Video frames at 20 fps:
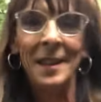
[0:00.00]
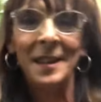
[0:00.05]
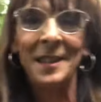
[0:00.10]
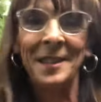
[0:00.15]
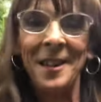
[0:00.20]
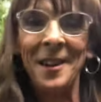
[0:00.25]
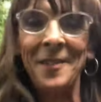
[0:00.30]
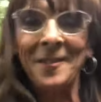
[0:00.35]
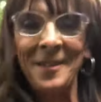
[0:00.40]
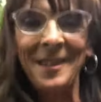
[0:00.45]

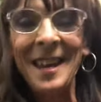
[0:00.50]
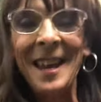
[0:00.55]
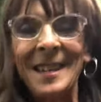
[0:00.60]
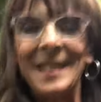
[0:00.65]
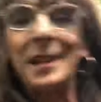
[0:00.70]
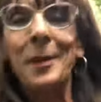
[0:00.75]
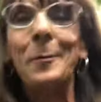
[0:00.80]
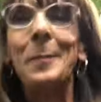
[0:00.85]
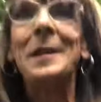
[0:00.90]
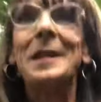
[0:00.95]
So yes,
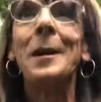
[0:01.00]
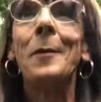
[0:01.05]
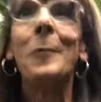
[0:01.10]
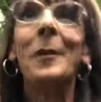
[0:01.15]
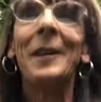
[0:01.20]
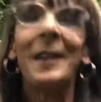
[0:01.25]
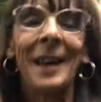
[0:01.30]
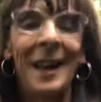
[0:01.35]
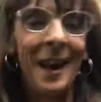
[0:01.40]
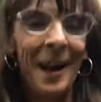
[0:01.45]
that will be done
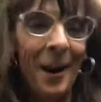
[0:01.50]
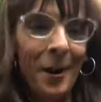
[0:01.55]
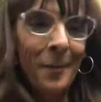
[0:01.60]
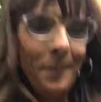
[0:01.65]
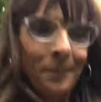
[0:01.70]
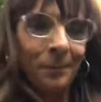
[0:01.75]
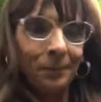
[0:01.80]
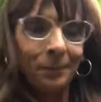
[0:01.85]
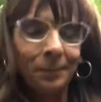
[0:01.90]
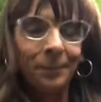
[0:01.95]
when I get
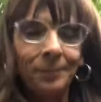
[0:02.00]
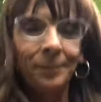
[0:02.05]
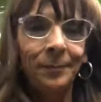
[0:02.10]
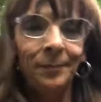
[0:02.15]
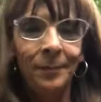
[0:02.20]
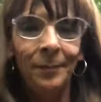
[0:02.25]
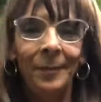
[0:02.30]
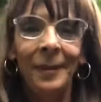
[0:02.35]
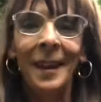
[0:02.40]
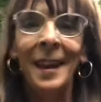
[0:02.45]
home.
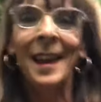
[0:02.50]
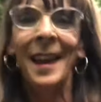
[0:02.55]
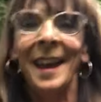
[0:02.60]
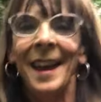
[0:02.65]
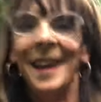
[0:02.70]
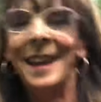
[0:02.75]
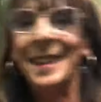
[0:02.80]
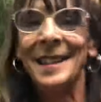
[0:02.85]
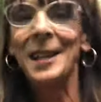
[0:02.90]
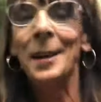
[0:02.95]

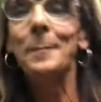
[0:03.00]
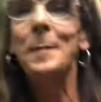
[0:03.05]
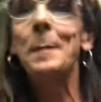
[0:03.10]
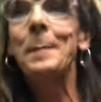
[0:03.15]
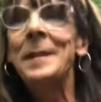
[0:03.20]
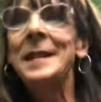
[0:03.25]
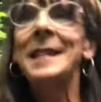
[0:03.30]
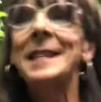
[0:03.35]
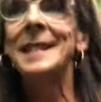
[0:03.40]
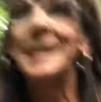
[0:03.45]
It's going to be a
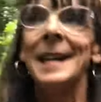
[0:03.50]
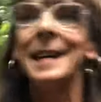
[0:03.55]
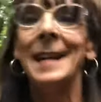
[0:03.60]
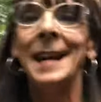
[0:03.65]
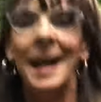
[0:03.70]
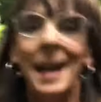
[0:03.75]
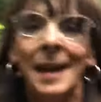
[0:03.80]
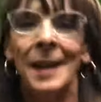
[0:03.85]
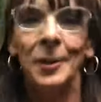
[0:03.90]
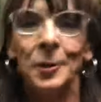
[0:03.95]
busy day
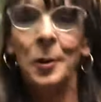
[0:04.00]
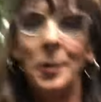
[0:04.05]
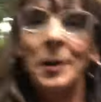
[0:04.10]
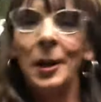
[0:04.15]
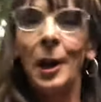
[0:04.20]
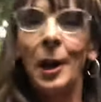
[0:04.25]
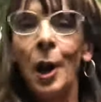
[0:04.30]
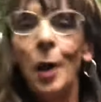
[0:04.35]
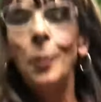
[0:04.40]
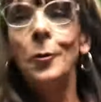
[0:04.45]
doing
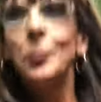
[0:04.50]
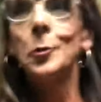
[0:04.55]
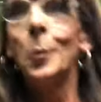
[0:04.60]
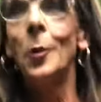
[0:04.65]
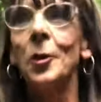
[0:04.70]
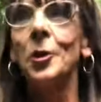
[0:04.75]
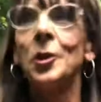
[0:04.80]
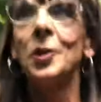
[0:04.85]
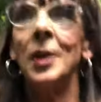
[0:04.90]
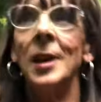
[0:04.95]
clothes
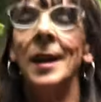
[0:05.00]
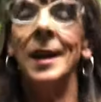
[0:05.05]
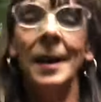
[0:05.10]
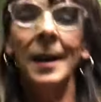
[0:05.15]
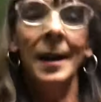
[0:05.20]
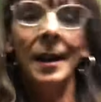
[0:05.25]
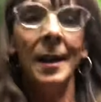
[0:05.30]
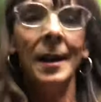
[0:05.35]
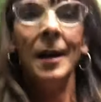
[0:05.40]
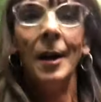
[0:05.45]
wash,
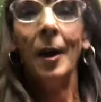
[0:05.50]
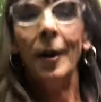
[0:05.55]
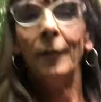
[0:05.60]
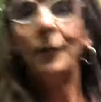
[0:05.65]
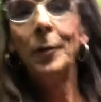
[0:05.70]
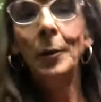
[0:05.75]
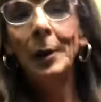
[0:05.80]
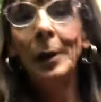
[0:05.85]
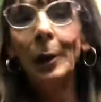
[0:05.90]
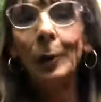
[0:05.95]
a
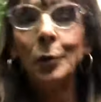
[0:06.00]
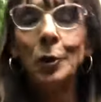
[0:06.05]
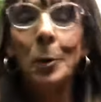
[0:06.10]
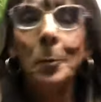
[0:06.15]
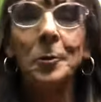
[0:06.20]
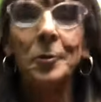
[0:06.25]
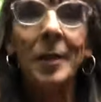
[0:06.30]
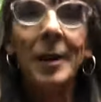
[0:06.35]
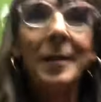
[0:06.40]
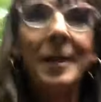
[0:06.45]
few little
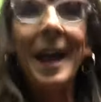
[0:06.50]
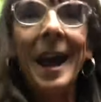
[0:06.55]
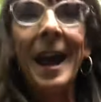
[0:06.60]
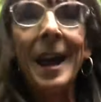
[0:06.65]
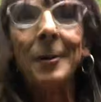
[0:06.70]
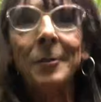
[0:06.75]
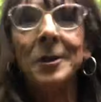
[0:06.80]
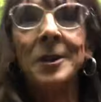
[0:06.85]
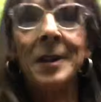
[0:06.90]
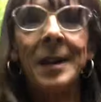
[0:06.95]
jobs around the
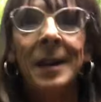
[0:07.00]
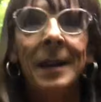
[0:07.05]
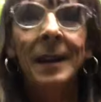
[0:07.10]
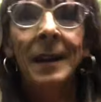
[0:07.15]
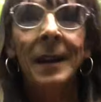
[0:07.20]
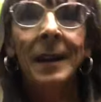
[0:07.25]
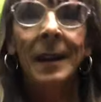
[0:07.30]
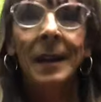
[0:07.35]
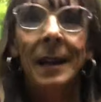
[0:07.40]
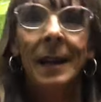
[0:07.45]
house,
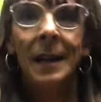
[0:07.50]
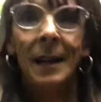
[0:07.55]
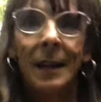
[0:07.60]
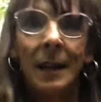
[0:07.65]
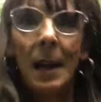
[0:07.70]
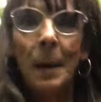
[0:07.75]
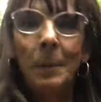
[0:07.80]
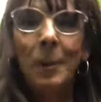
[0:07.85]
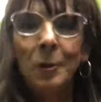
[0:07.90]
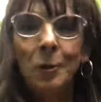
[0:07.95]
a
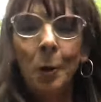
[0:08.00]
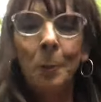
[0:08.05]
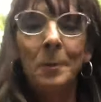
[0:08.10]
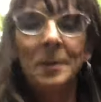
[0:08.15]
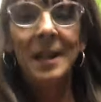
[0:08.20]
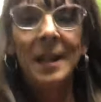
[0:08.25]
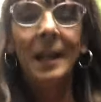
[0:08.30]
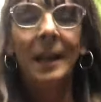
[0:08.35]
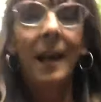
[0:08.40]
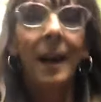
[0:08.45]
couple of jobs
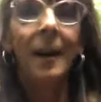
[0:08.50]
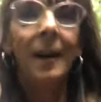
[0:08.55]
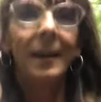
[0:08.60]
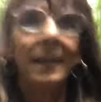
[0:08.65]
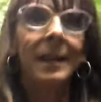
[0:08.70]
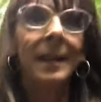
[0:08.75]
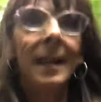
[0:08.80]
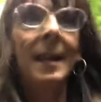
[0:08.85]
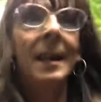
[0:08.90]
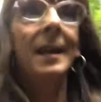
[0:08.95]
in the
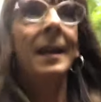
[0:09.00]
garden.